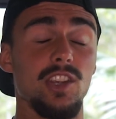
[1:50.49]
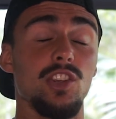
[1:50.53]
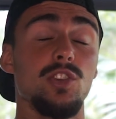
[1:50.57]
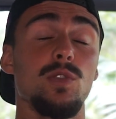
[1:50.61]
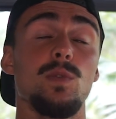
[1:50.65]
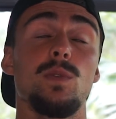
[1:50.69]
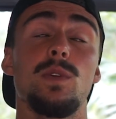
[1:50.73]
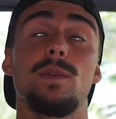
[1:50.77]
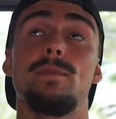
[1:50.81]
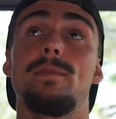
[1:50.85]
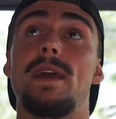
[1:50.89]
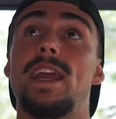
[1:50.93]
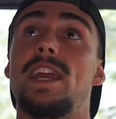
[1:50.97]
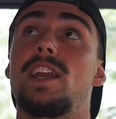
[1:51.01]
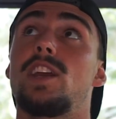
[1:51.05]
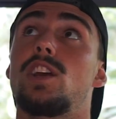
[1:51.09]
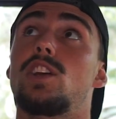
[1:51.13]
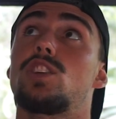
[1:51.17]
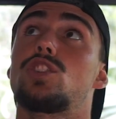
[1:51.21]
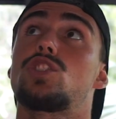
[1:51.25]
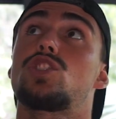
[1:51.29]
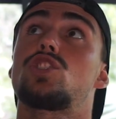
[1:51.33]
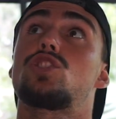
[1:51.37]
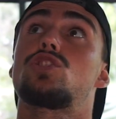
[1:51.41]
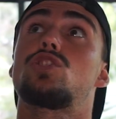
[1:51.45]
you would make
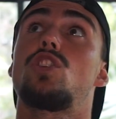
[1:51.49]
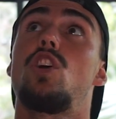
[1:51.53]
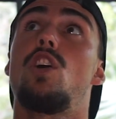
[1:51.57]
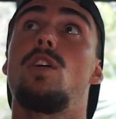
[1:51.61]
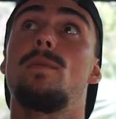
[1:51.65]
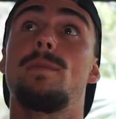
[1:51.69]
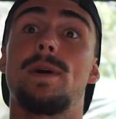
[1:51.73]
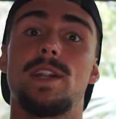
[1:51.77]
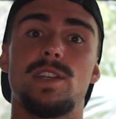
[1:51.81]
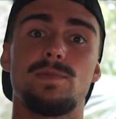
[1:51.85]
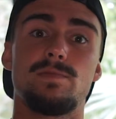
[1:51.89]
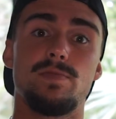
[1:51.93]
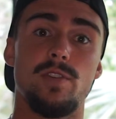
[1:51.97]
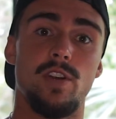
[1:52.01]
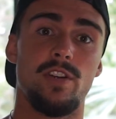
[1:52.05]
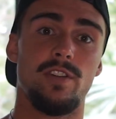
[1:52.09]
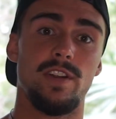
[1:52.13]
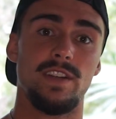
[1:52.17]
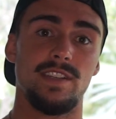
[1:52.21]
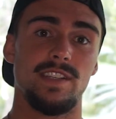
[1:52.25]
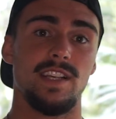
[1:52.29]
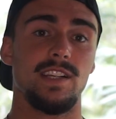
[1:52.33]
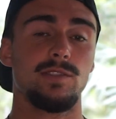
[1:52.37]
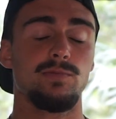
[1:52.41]
so much progress.